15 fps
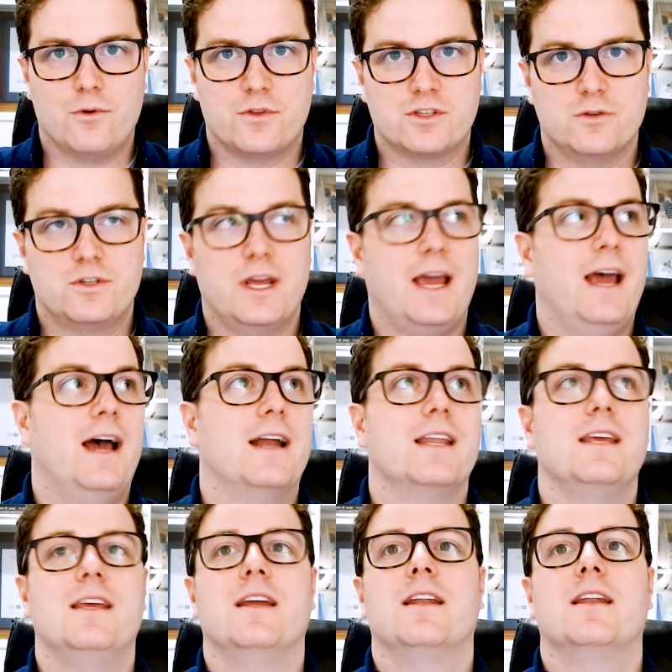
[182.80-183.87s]
So to add
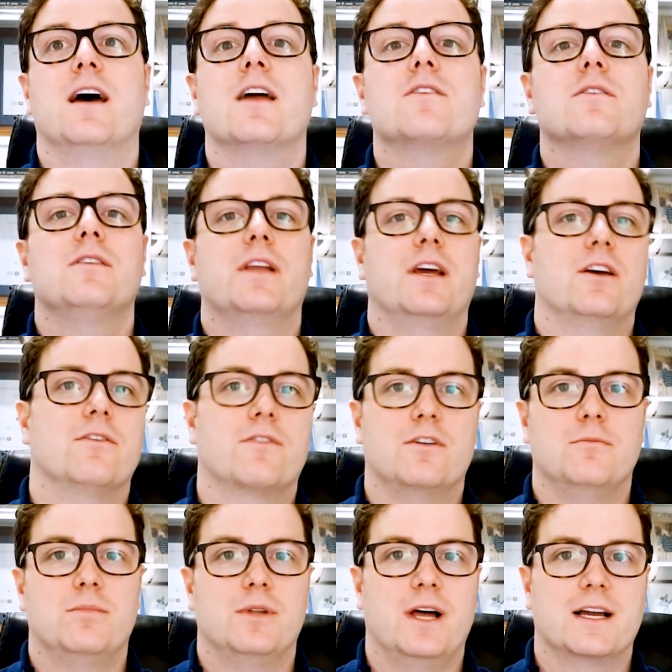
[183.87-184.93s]
another layer of
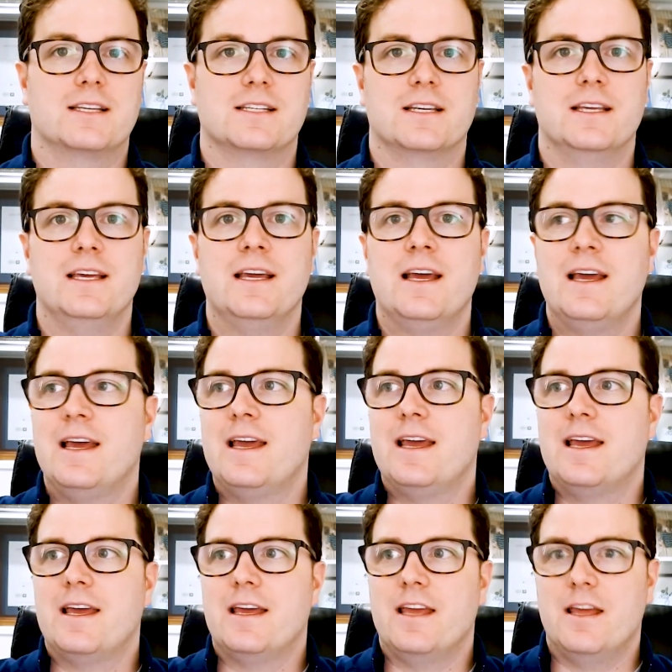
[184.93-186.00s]
complexity,
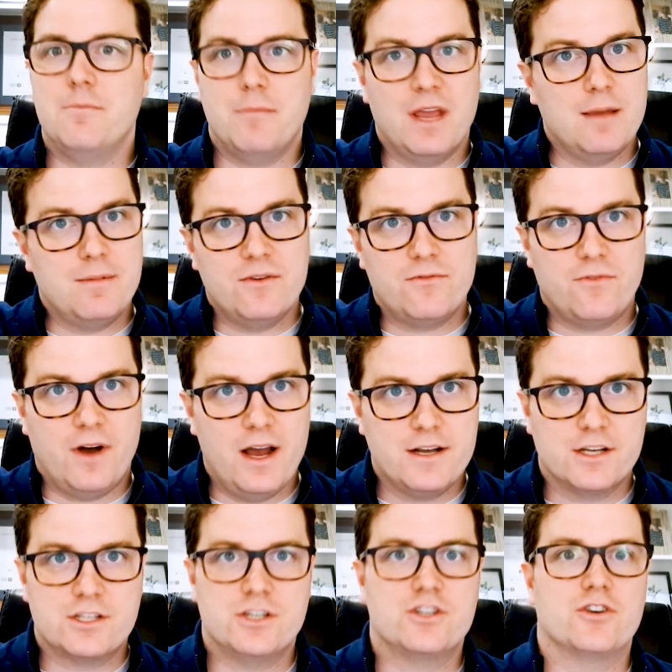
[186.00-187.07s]
it may be fine
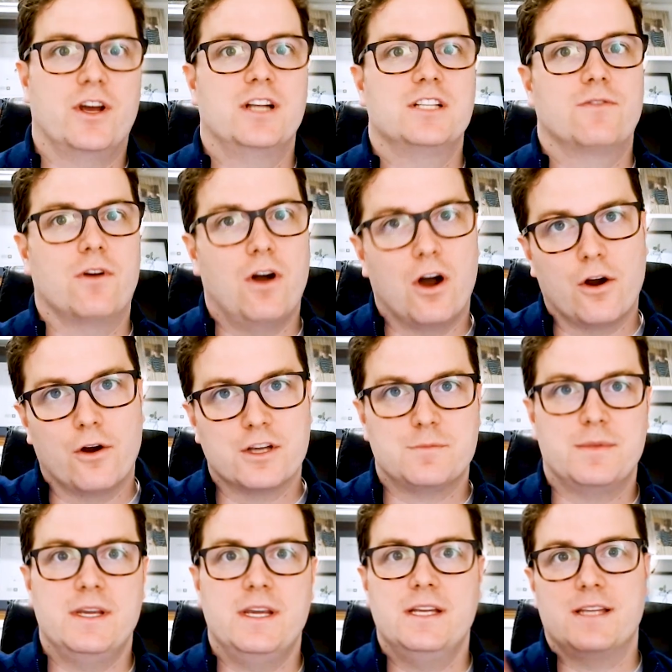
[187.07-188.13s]
just to transfer
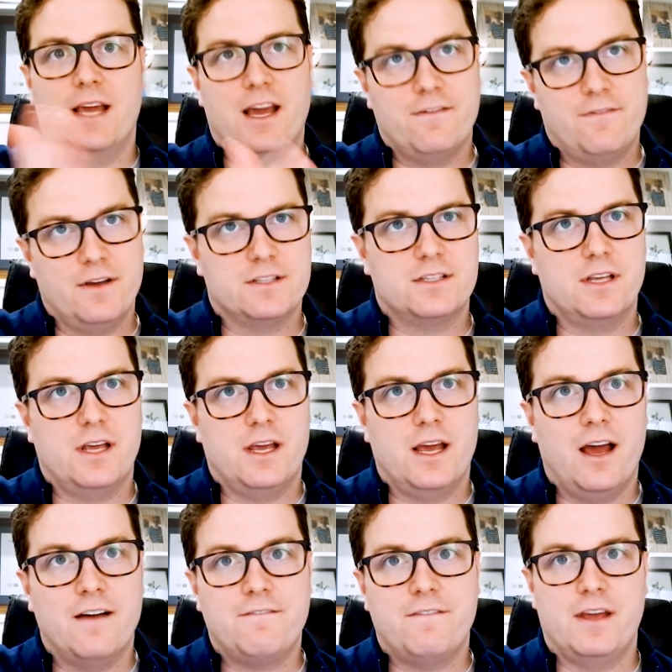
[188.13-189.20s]
RSP to
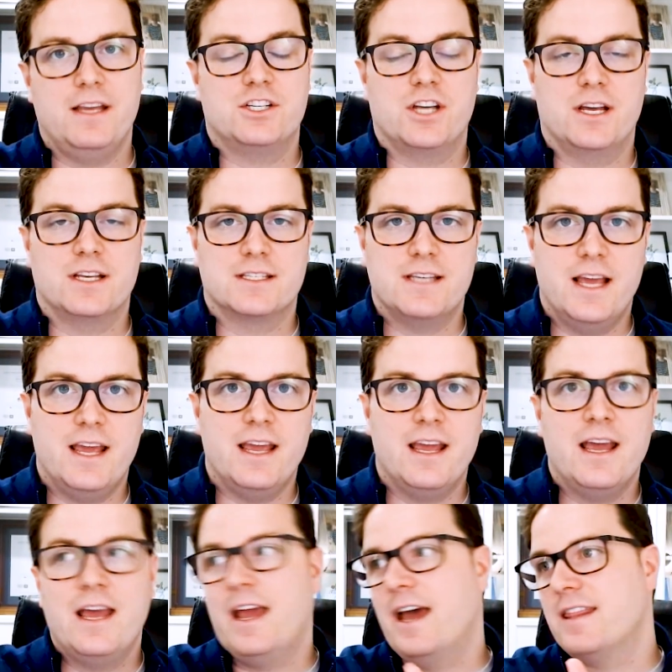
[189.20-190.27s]
FHSA,
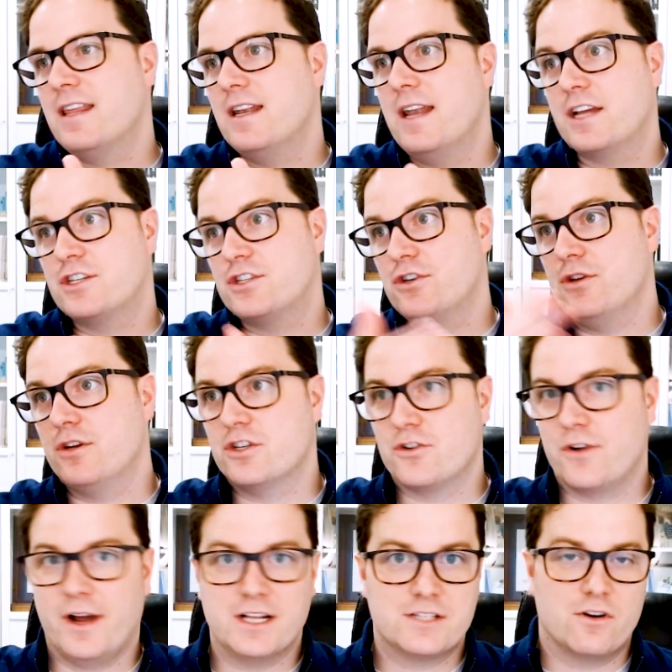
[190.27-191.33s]
and then next year you can
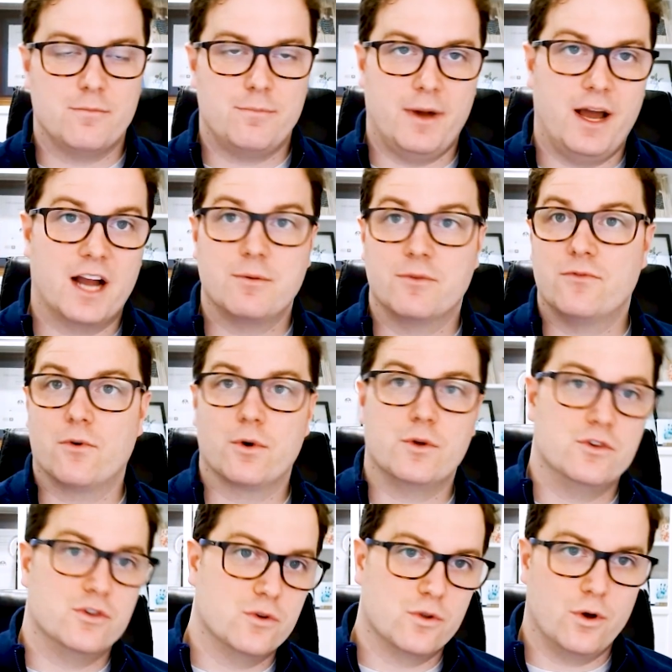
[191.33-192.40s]
transfer it back before you
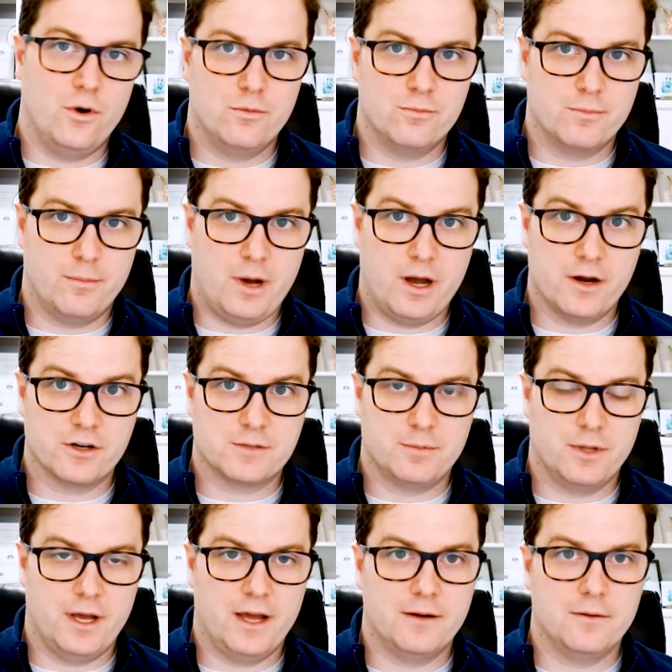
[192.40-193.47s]
do the home buyer's plan